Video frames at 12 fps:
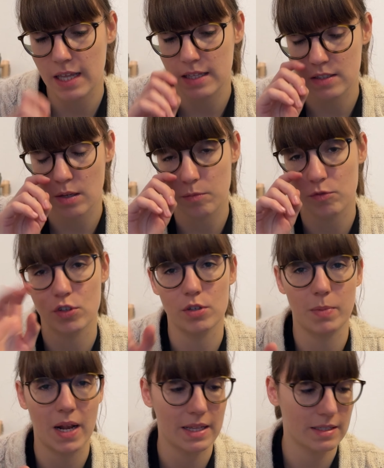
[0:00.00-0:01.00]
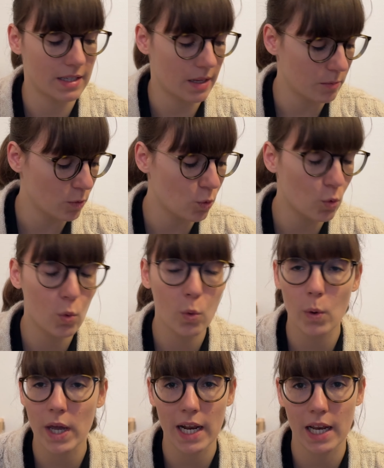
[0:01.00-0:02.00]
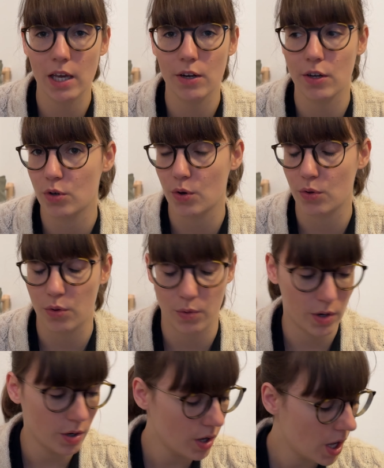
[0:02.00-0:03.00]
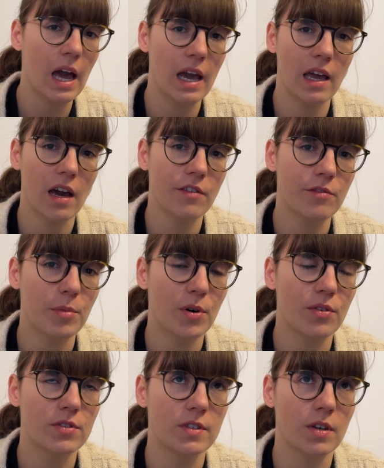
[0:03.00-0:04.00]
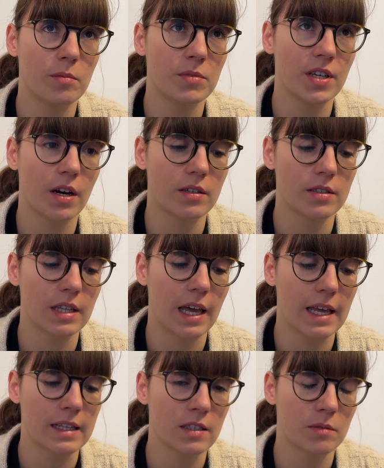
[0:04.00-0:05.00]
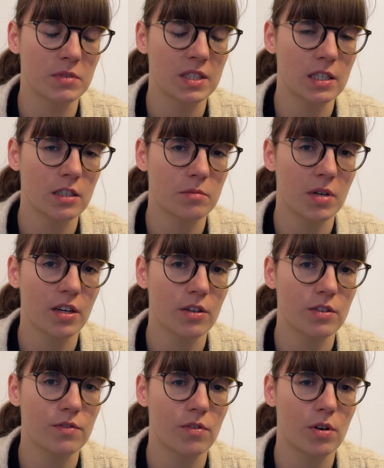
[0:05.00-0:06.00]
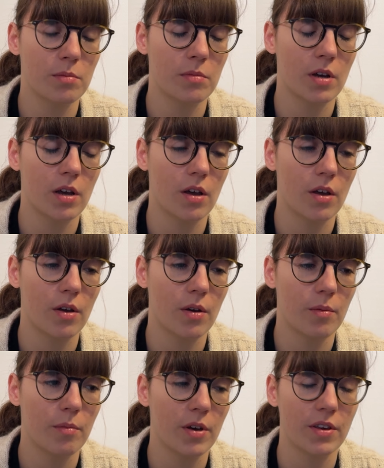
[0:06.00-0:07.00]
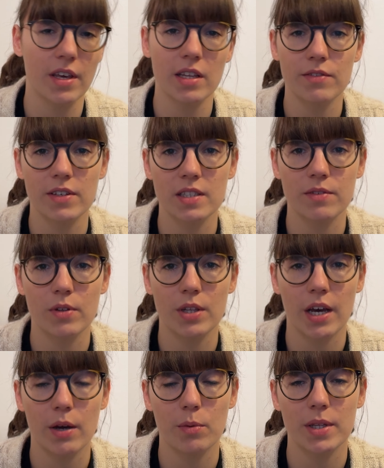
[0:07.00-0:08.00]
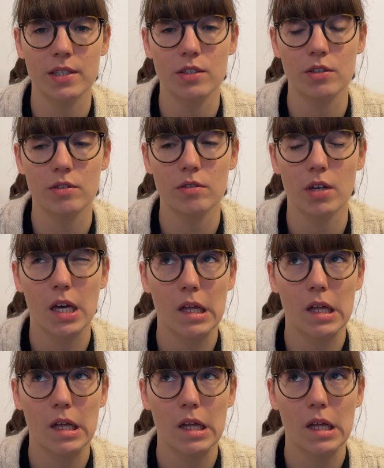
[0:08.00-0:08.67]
and some future plans that I'm quickly gonna go through. I have bought some yarn and some stitch markers from a yarn festival that I went to,